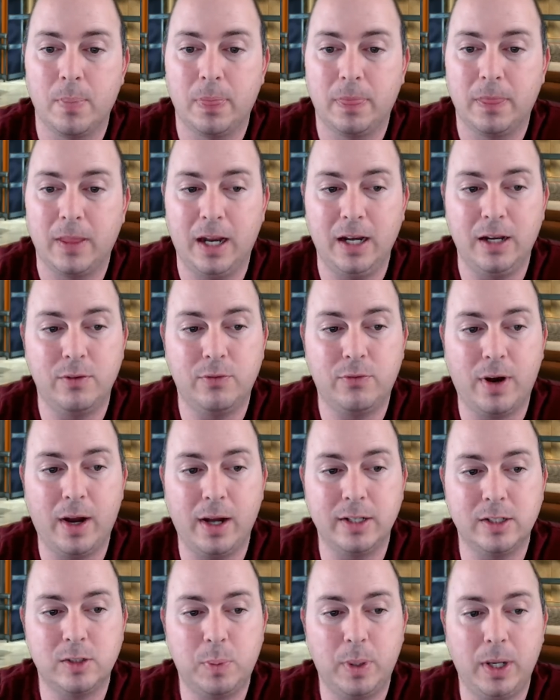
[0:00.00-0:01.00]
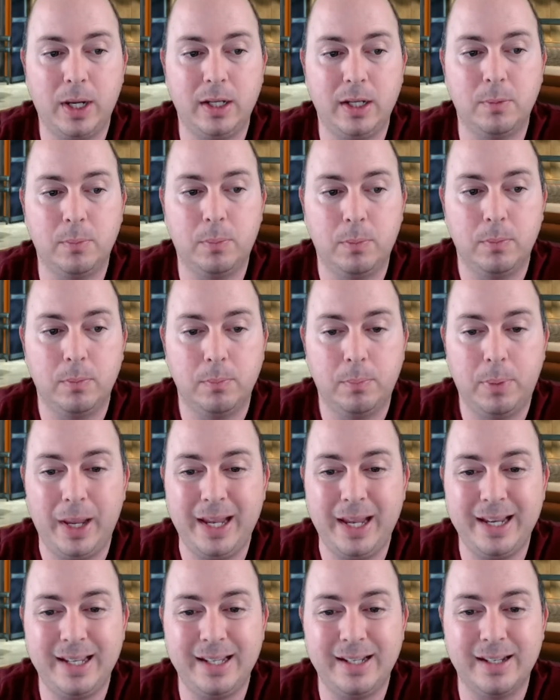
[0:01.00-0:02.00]
Any fines
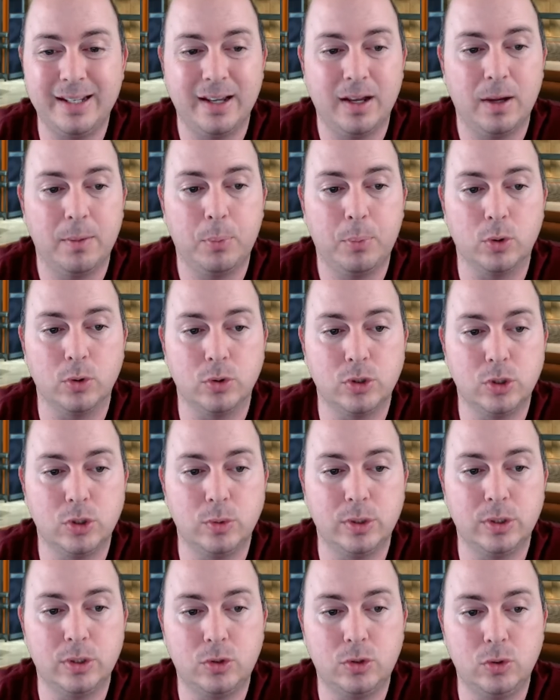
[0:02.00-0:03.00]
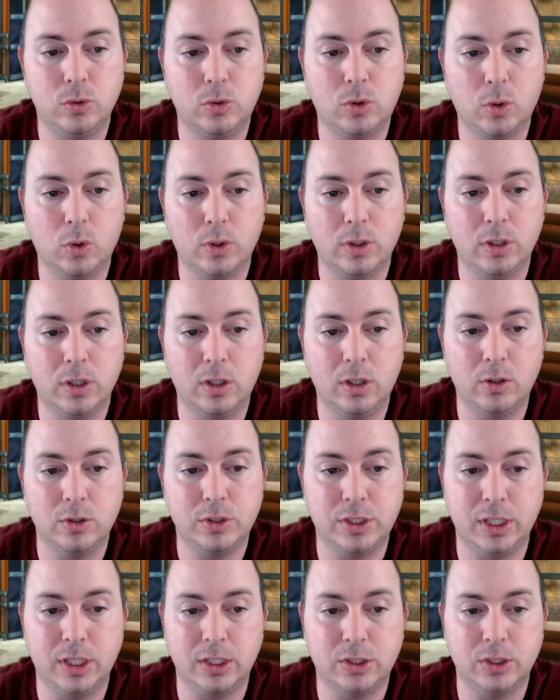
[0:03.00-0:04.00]
paid pursuant to current
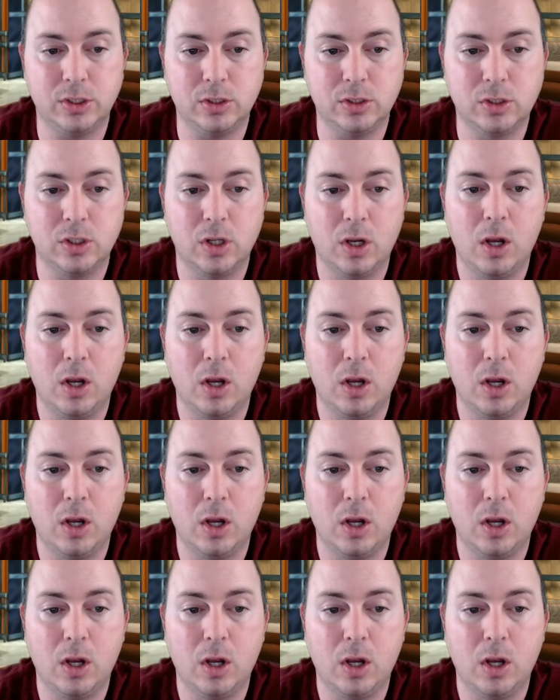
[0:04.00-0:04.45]
negotiations